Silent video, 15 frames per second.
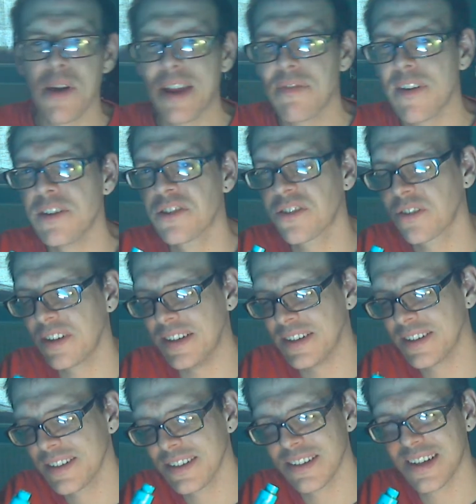get very sweet.
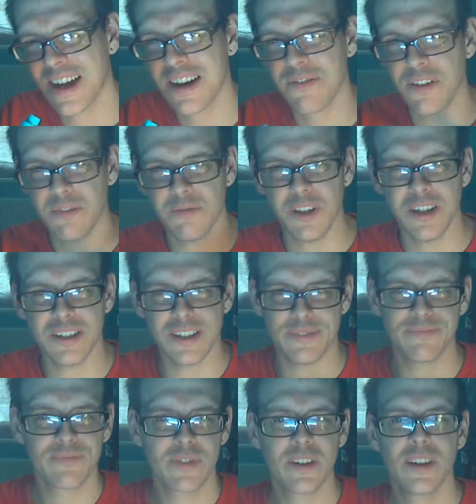Kind of
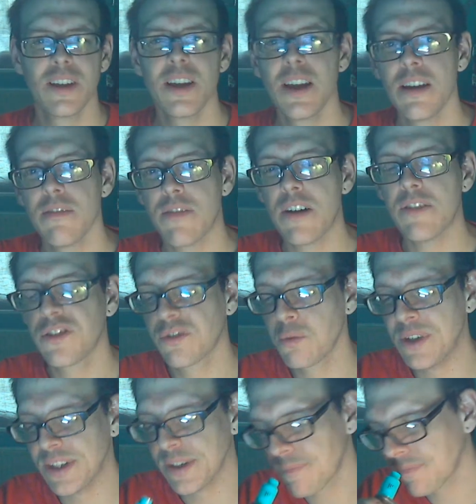very
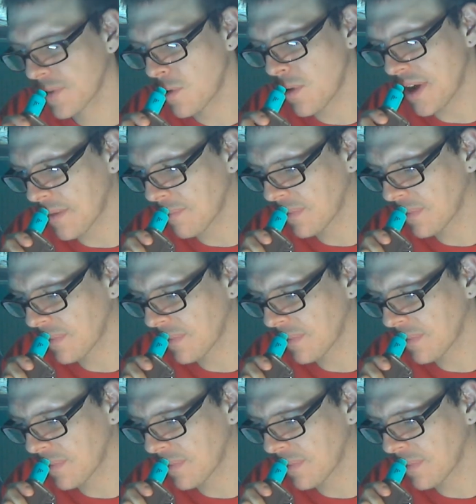sweet. Quick.